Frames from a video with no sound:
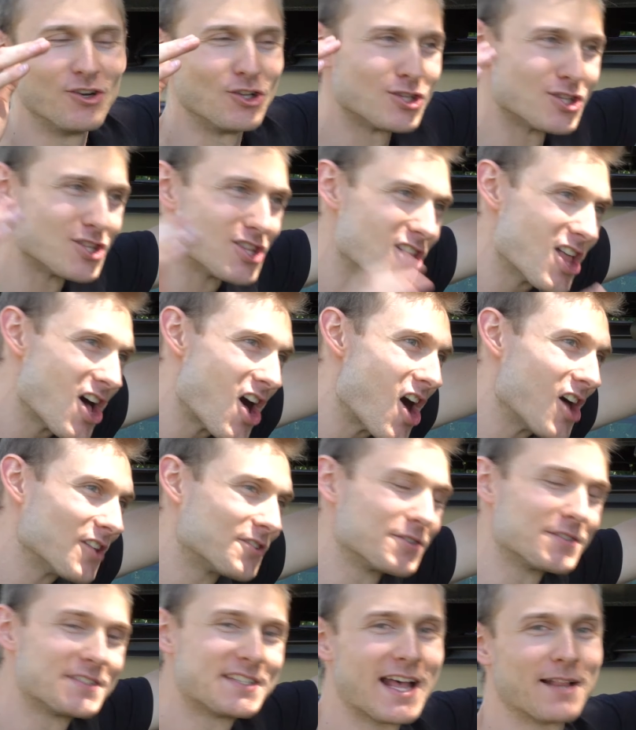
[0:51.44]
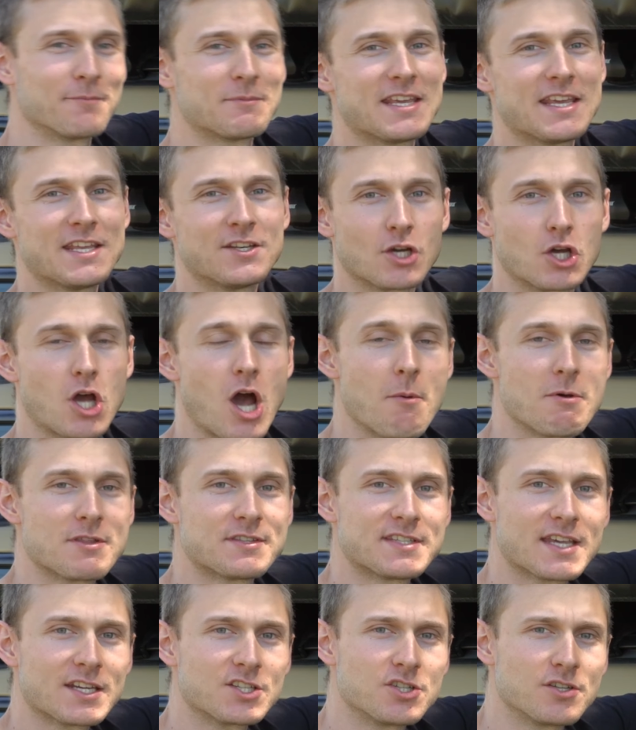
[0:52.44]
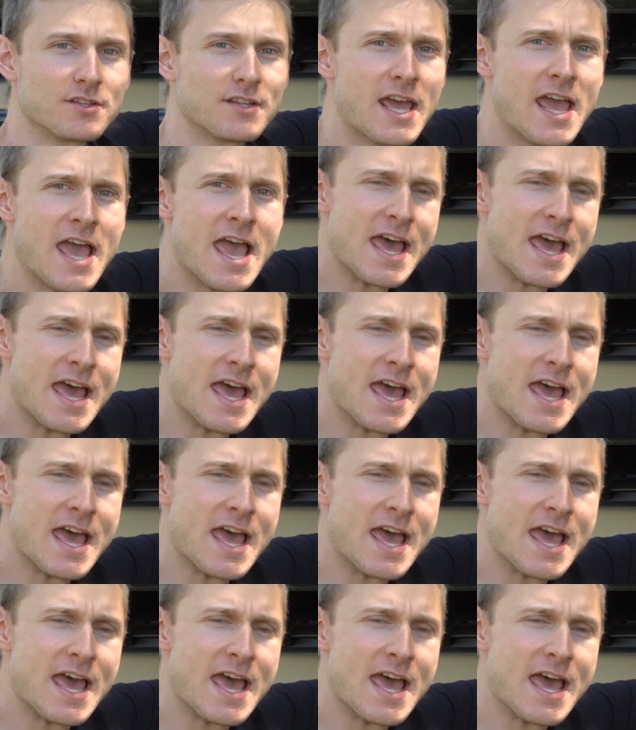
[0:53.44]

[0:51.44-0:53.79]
a lot to tell me in the comment section